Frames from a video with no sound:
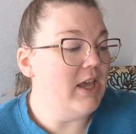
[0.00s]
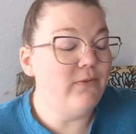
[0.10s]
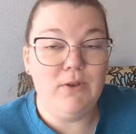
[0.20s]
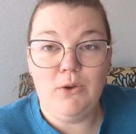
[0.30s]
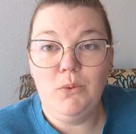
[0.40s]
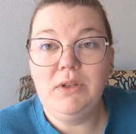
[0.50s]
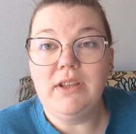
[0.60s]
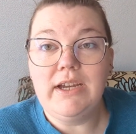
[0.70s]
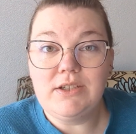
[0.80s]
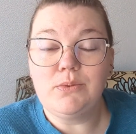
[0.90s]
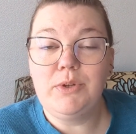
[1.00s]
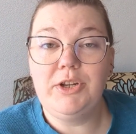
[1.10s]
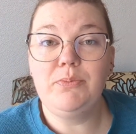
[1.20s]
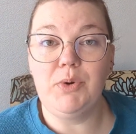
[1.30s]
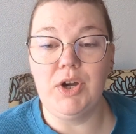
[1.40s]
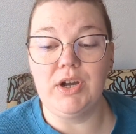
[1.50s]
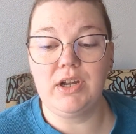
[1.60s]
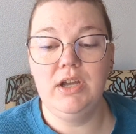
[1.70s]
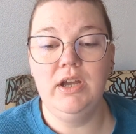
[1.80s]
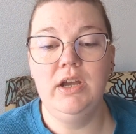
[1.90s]
If you would like to read a
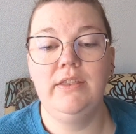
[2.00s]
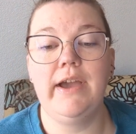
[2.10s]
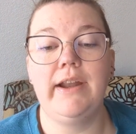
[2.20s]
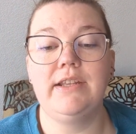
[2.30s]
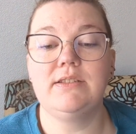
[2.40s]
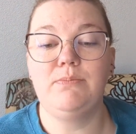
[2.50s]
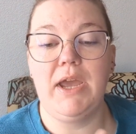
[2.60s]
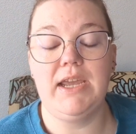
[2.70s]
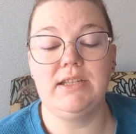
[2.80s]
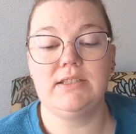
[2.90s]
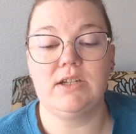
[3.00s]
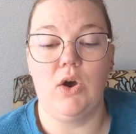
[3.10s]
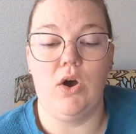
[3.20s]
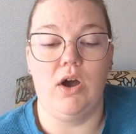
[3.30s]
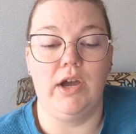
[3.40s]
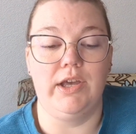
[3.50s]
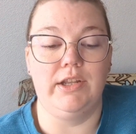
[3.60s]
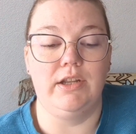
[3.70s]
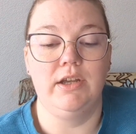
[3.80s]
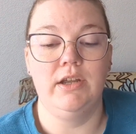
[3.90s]
book that is based
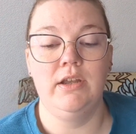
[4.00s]
on